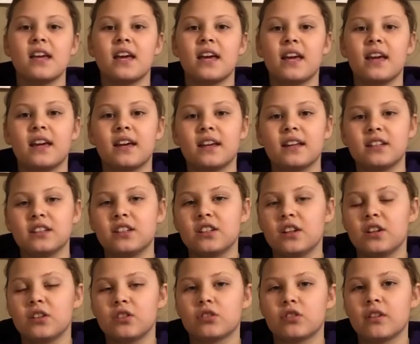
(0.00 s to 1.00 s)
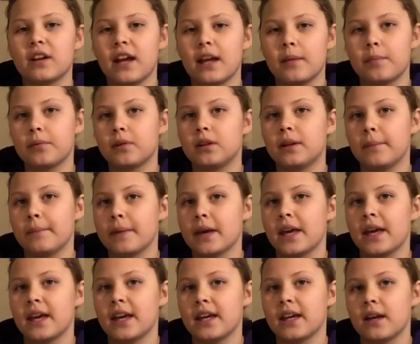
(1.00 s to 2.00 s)
And, you know, through April and
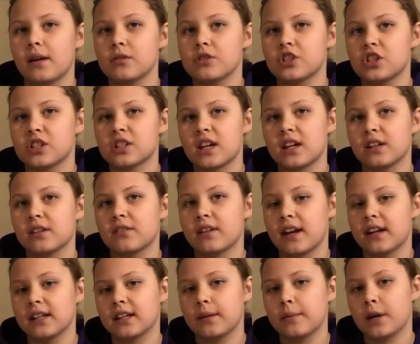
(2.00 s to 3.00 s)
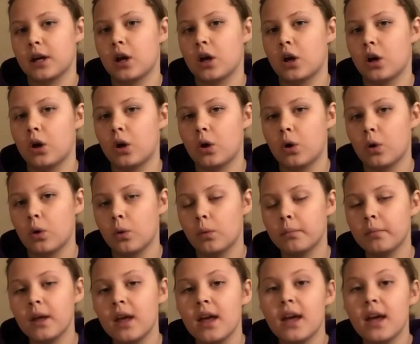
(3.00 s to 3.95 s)
May, I was just kind of riding at home.